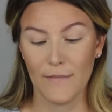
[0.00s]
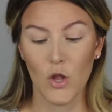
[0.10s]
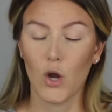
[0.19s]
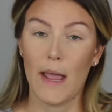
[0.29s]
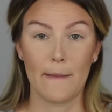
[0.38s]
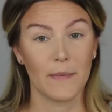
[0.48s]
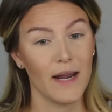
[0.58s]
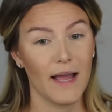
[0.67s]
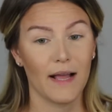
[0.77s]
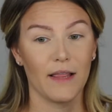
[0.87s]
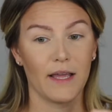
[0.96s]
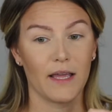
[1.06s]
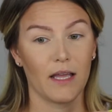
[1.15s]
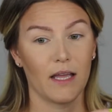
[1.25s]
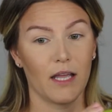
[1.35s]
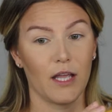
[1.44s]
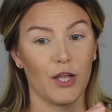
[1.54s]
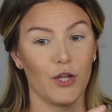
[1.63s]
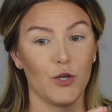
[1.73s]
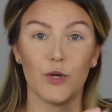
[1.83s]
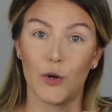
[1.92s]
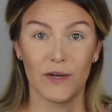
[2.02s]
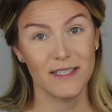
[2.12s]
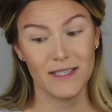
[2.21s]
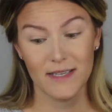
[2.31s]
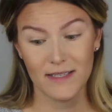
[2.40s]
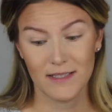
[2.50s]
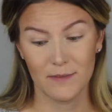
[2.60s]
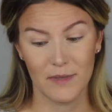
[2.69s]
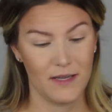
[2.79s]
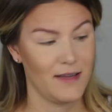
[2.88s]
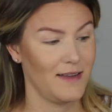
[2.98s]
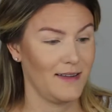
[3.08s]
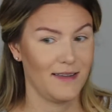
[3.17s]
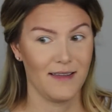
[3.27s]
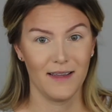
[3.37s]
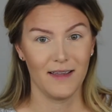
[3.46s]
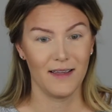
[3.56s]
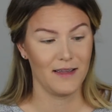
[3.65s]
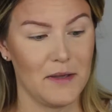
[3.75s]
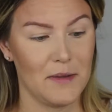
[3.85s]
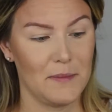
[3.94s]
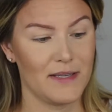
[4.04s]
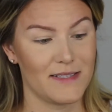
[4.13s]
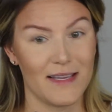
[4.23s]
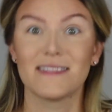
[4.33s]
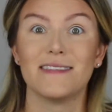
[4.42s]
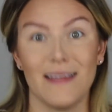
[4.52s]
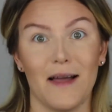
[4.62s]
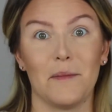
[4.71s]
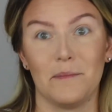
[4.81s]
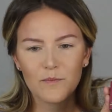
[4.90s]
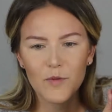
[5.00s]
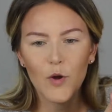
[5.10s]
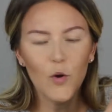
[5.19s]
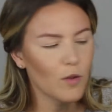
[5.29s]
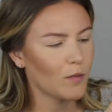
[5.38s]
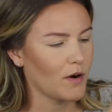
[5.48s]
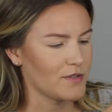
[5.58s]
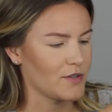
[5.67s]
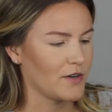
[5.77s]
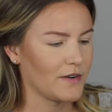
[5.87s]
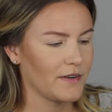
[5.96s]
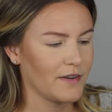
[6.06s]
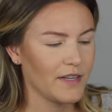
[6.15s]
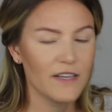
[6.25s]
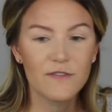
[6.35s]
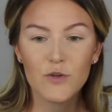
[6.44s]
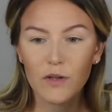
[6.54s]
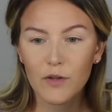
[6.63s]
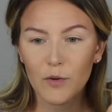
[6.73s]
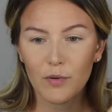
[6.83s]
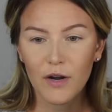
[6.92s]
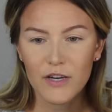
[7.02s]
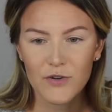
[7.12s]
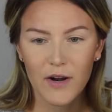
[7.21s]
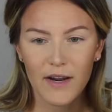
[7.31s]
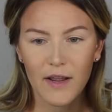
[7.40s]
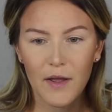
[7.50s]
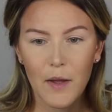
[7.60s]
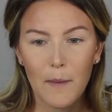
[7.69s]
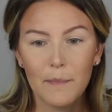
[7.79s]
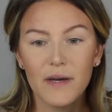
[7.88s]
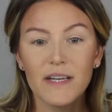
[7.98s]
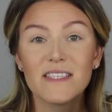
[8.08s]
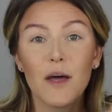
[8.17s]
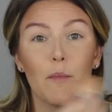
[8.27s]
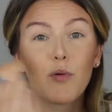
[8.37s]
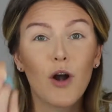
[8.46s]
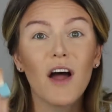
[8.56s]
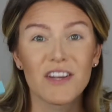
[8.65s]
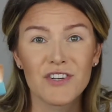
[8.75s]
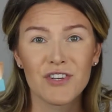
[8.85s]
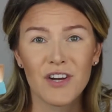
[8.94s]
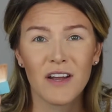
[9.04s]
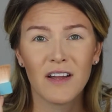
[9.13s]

Okay, I'm gonna act like you don't exist because that's dumb. Hoola bronzer gives you a little brush, right? But it's a brush.